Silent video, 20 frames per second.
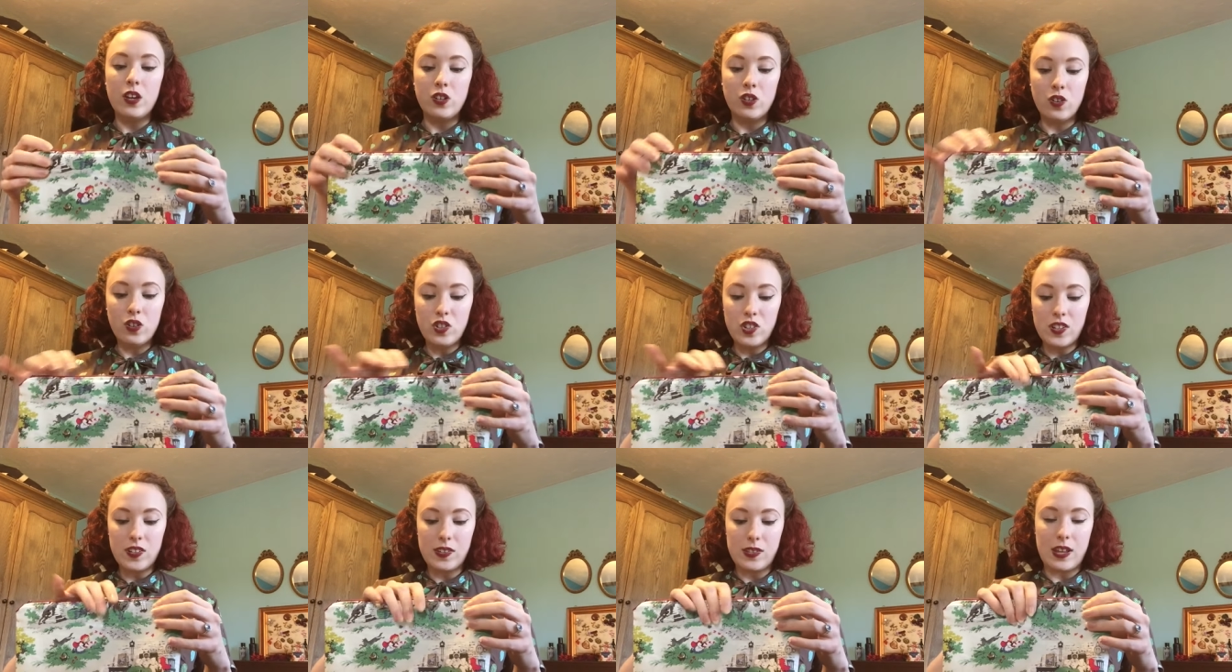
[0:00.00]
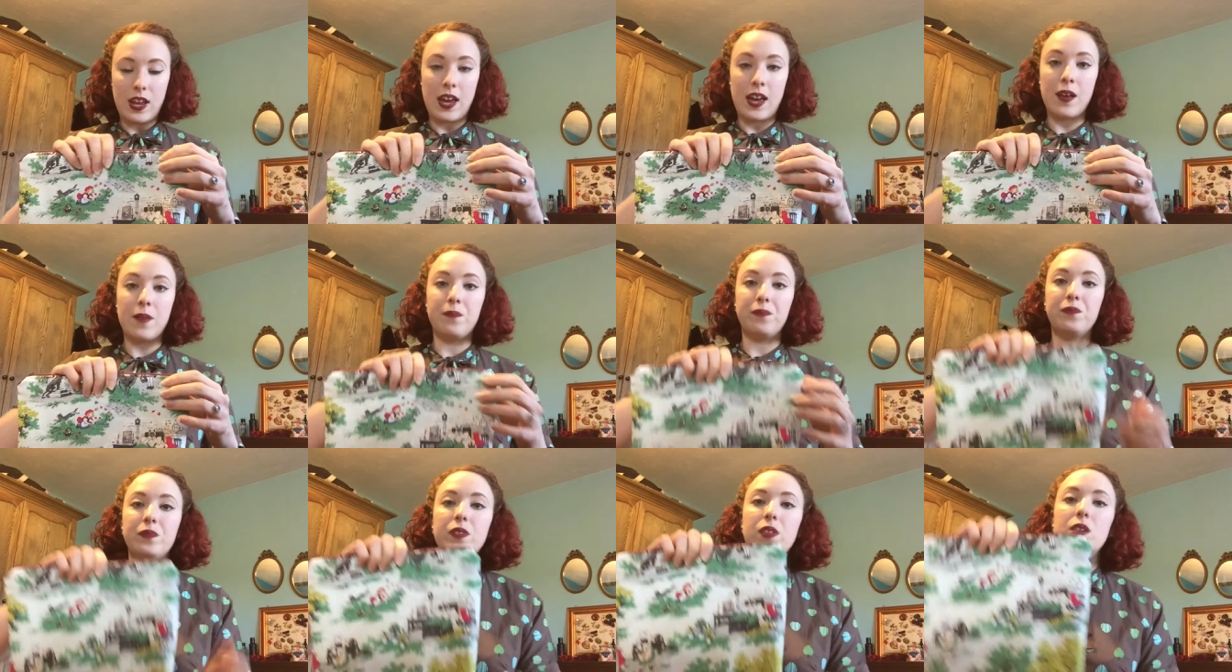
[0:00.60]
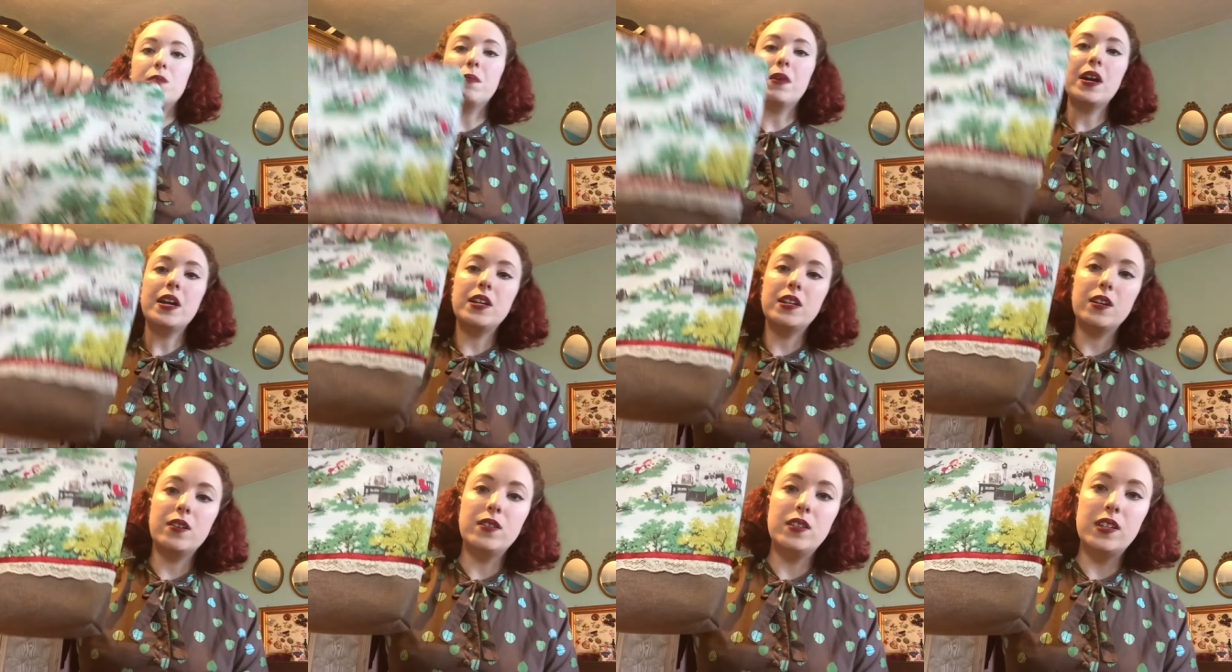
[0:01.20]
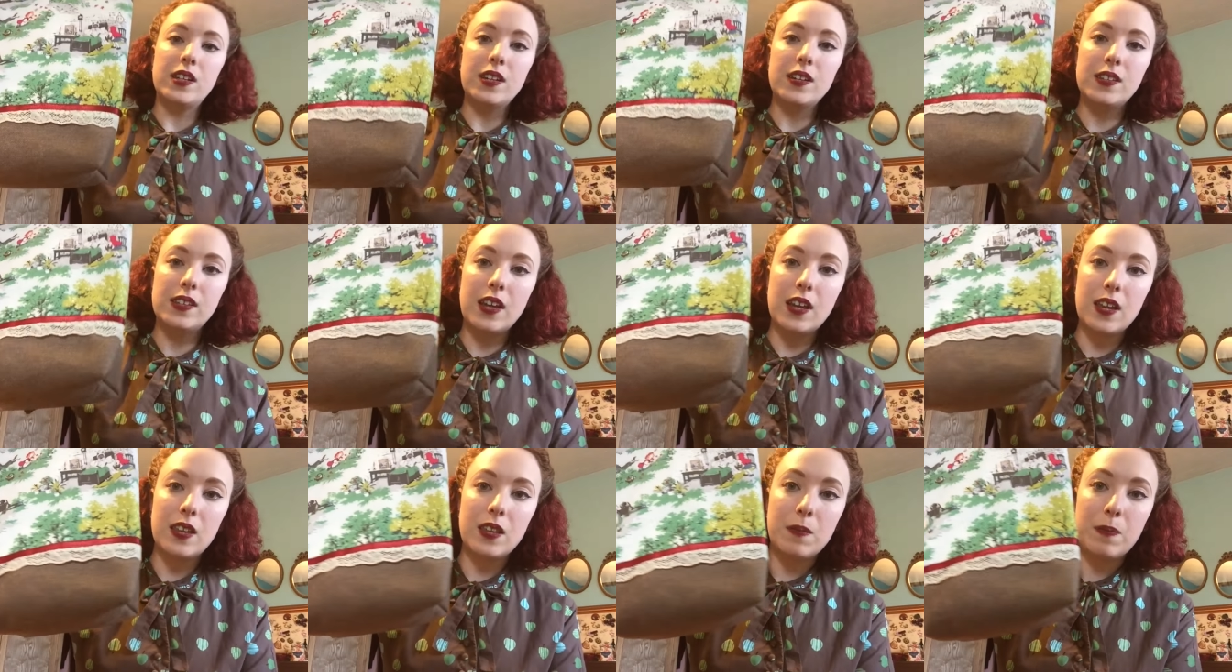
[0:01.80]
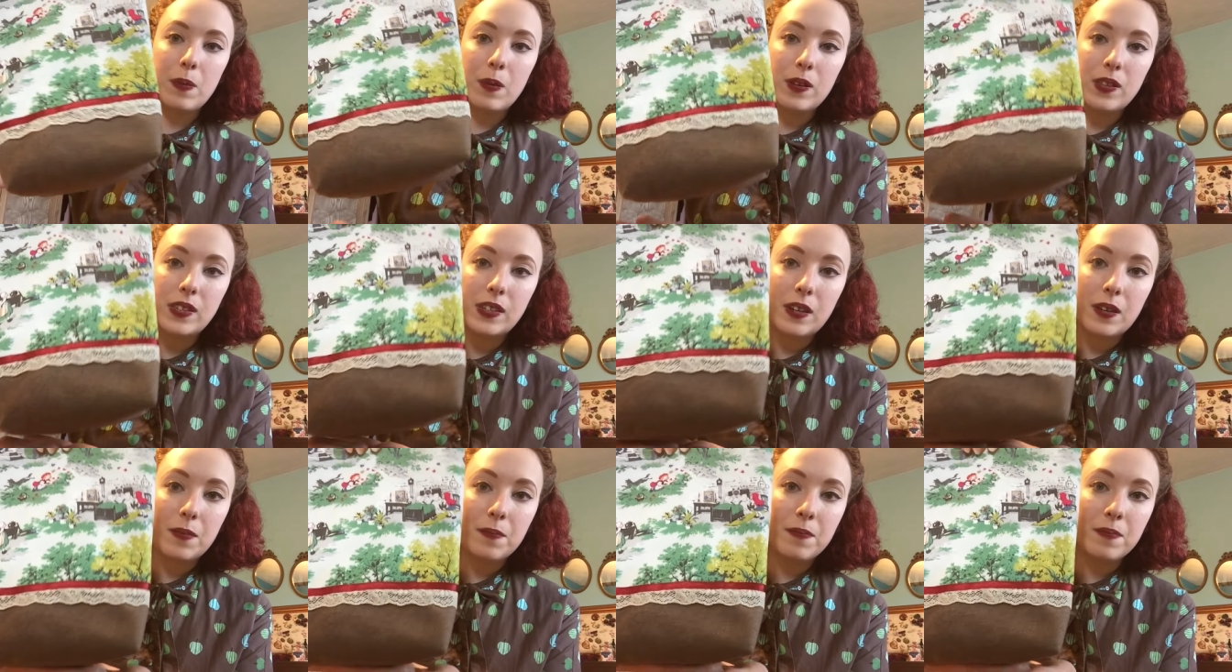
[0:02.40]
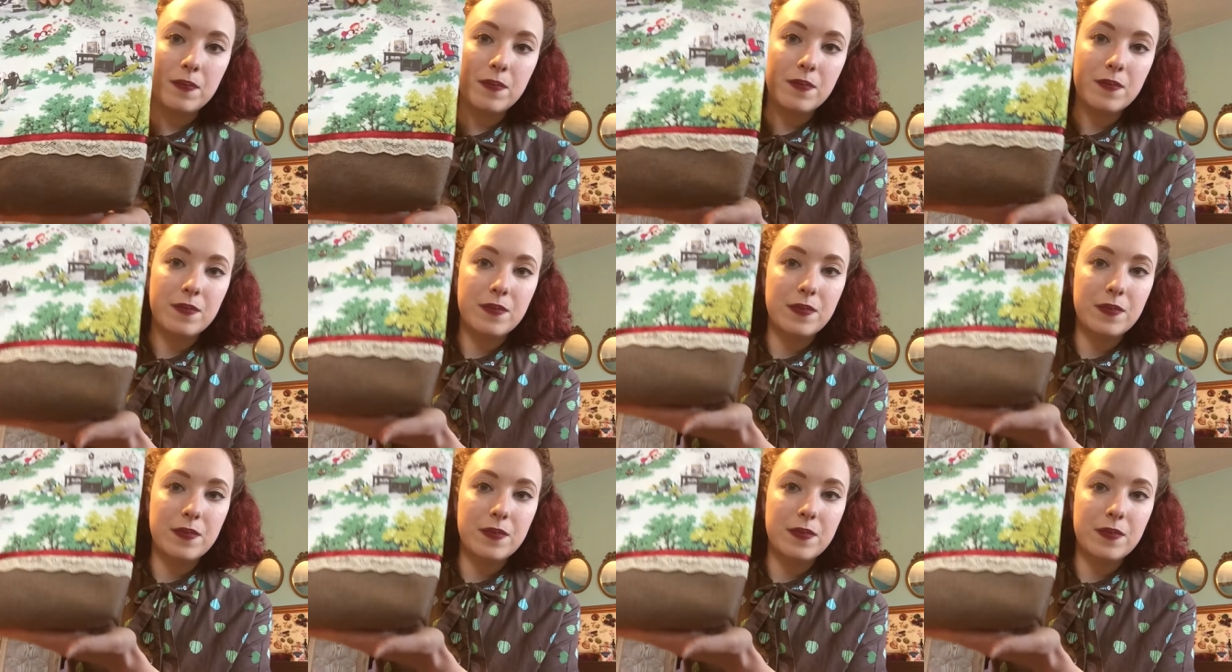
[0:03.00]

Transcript: Not just that, you might notice at the bottom,